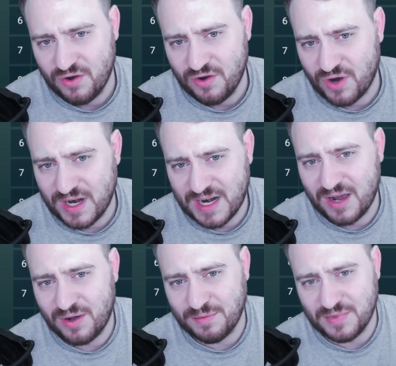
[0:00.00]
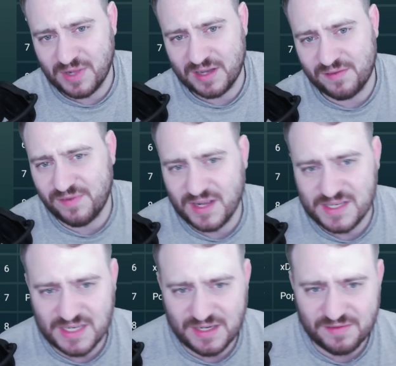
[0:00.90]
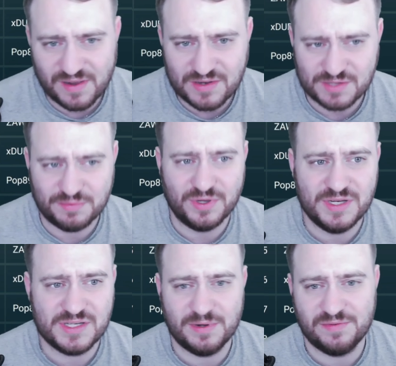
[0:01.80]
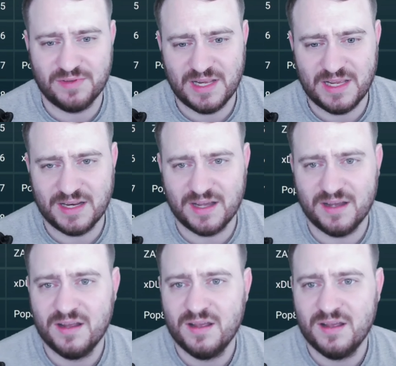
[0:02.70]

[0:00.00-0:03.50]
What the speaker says: Right now I'm like 13,000 points away from the leader,